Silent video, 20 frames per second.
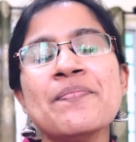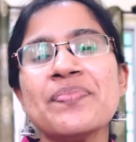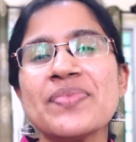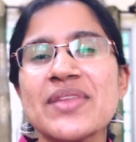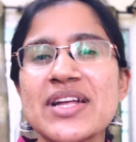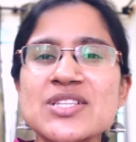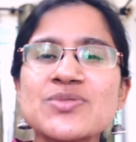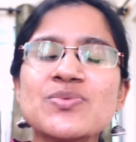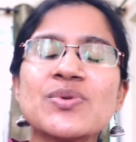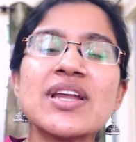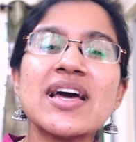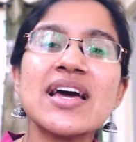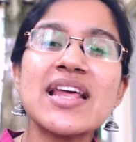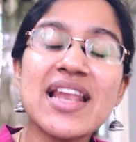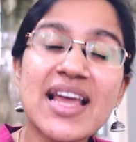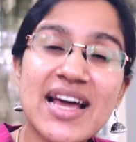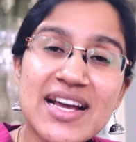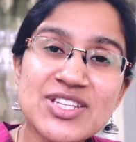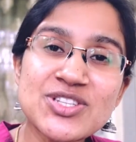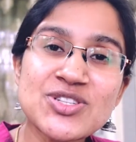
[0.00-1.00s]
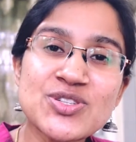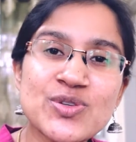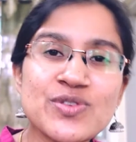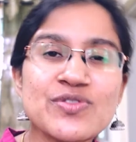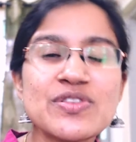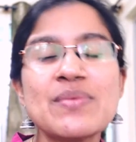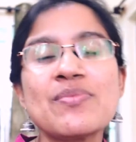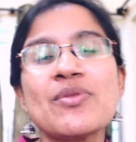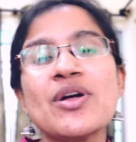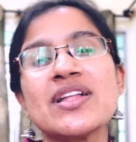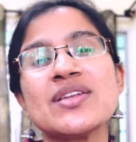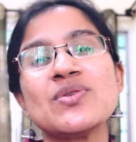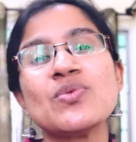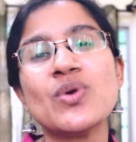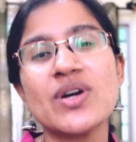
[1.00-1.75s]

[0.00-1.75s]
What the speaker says: That's what I'd like to do if I'm not